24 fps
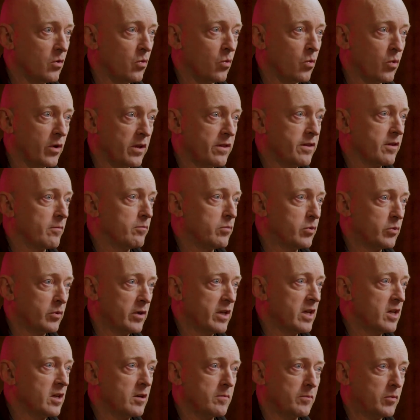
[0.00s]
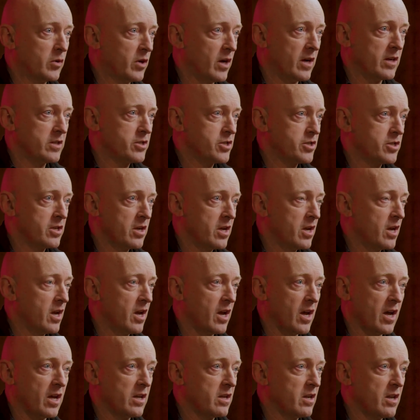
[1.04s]
with an ink brush,
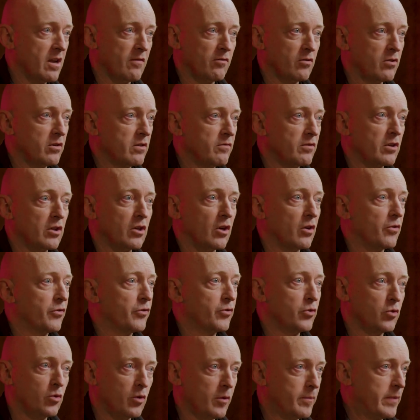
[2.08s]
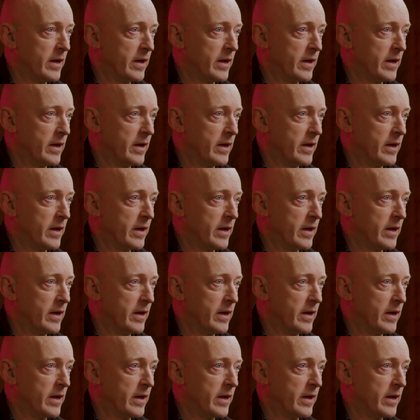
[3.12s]
and never even go through a